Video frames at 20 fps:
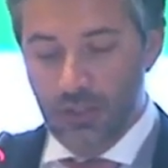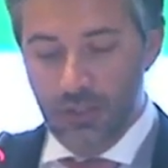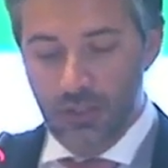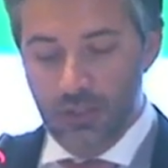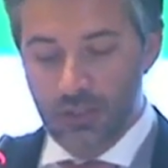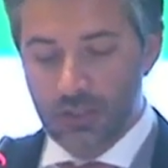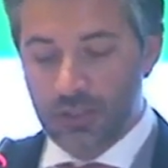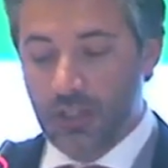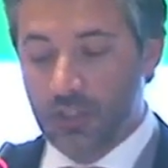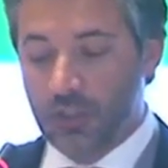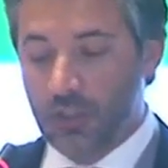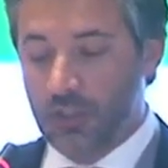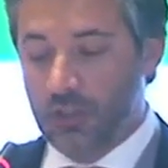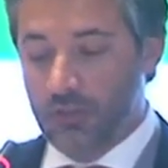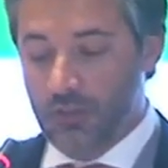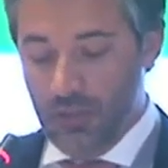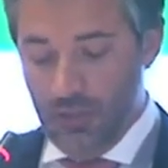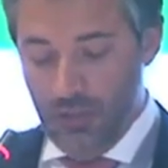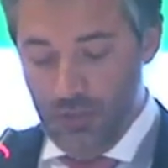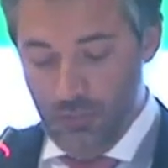in such
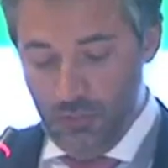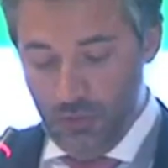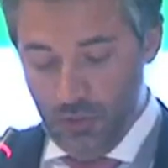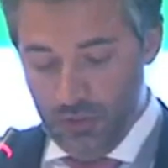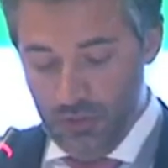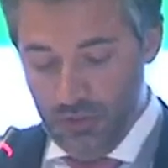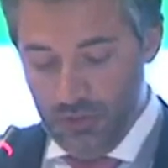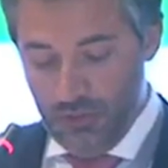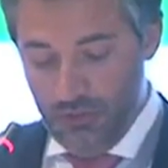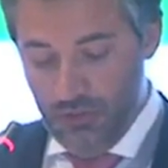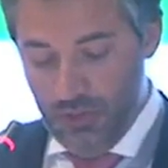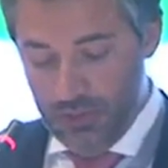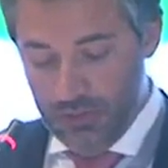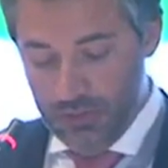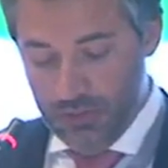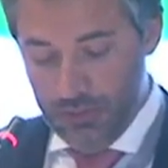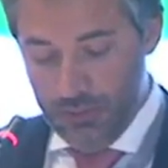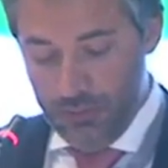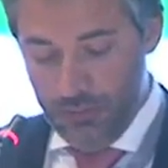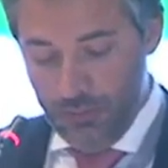an important
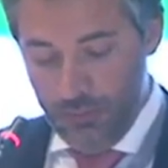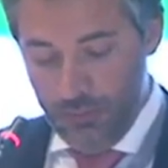event.